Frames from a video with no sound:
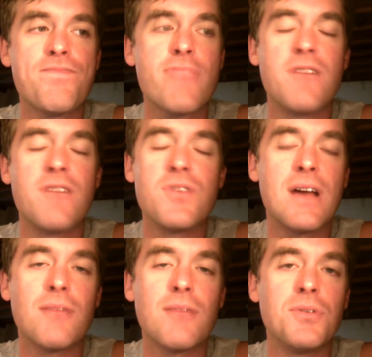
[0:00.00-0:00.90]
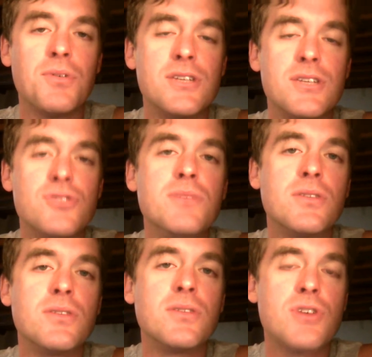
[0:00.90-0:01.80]
if you're not really consuming
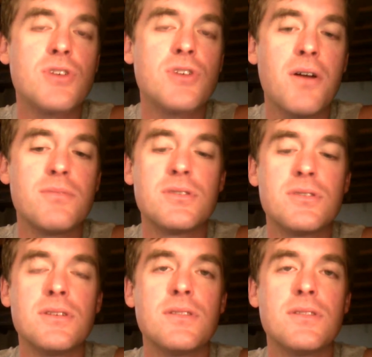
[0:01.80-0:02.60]
those carbs,